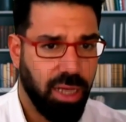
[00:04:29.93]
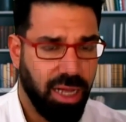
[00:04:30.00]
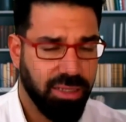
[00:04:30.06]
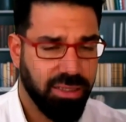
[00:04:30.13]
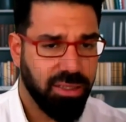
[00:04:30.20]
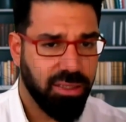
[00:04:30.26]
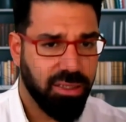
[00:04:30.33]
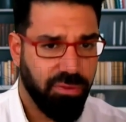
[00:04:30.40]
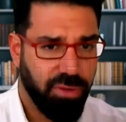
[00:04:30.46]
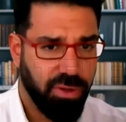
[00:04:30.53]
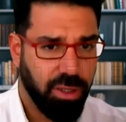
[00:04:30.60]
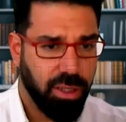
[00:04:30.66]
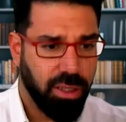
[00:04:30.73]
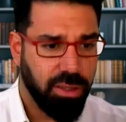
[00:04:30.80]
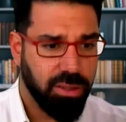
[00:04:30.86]
Gazan
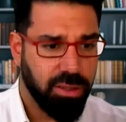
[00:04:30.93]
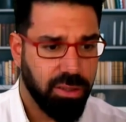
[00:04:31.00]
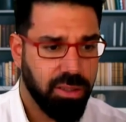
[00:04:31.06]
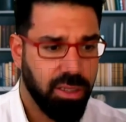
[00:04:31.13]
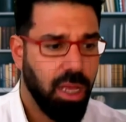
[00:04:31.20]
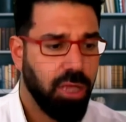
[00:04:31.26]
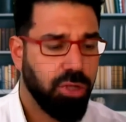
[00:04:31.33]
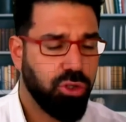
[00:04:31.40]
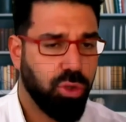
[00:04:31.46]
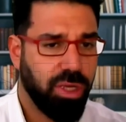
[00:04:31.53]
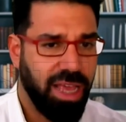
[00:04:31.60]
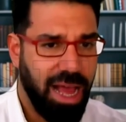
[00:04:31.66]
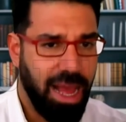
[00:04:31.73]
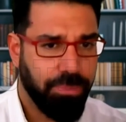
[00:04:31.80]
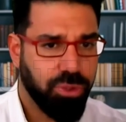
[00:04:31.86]
civilians
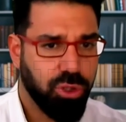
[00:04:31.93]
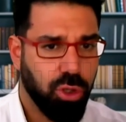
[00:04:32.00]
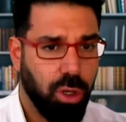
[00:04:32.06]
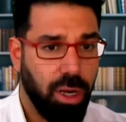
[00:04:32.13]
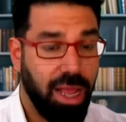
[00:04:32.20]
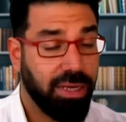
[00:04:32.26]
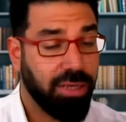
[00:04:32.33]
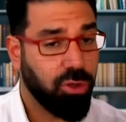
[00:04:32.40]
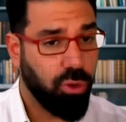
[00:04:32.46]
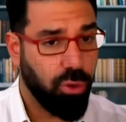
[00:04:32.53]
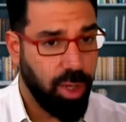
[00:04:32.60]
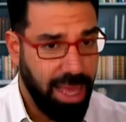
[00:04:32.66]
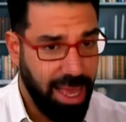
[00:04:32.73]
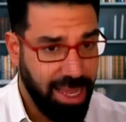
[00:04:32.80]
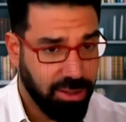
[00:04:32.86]
to capture and
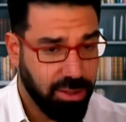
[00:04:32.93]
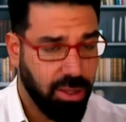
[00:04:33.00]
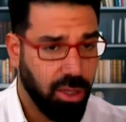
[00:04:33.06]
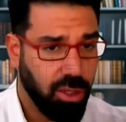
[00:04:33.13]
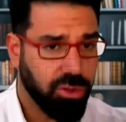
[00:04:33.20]
create.